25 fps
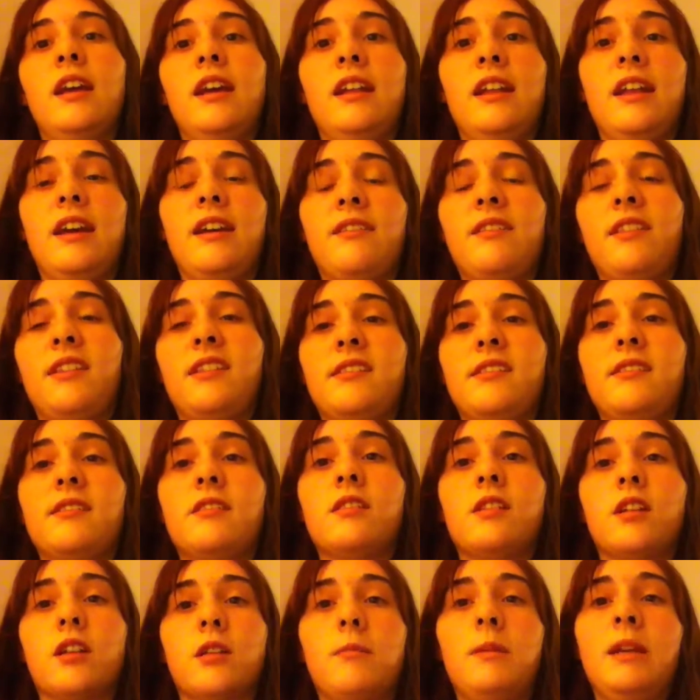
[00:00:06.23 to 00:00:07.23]
Now this is
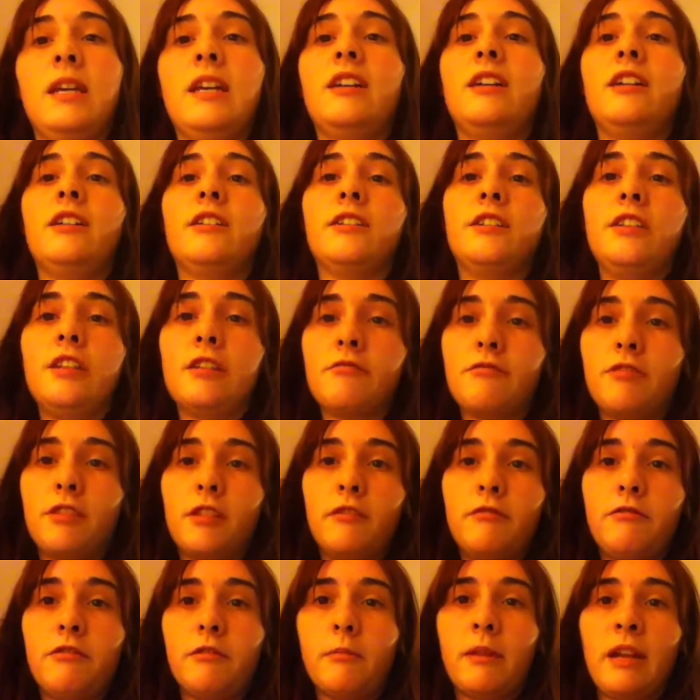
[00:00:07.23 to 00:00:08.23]
going to be a little
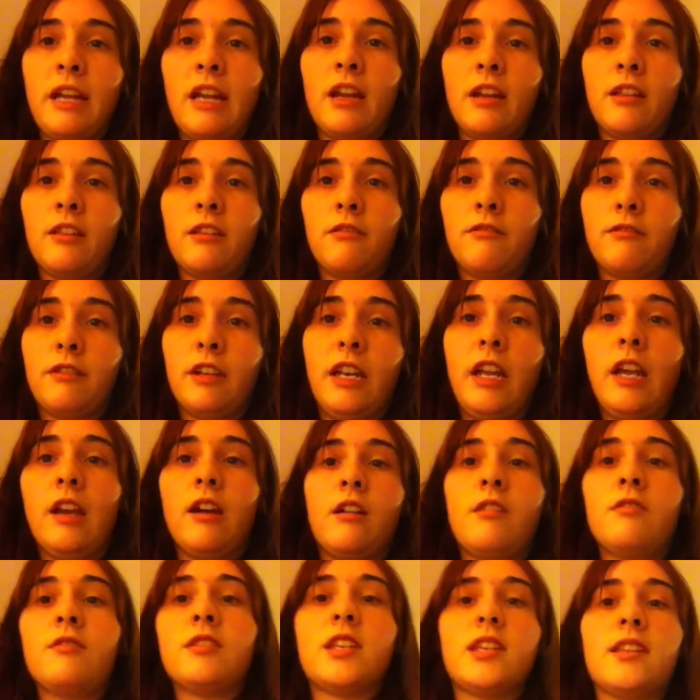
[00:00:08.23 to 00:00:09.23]
different from my other
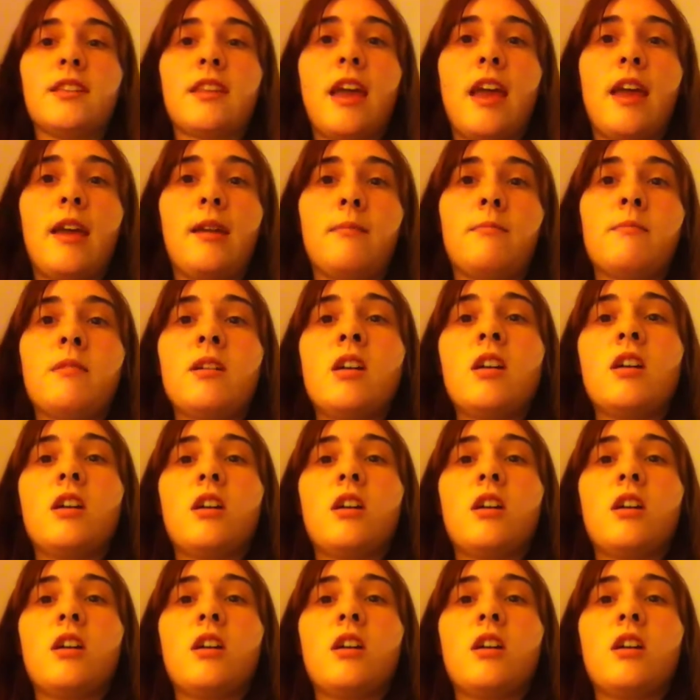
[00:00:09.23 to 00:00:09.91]
videos as I am